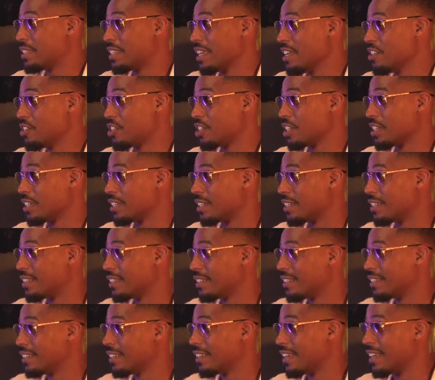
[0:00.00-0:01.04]
have no
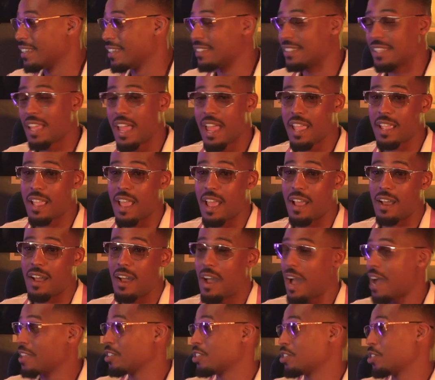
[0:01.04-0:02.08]
intention. It's like
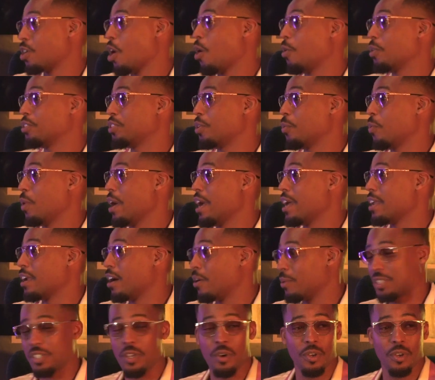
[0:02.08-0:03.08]
I'll just go with the wind.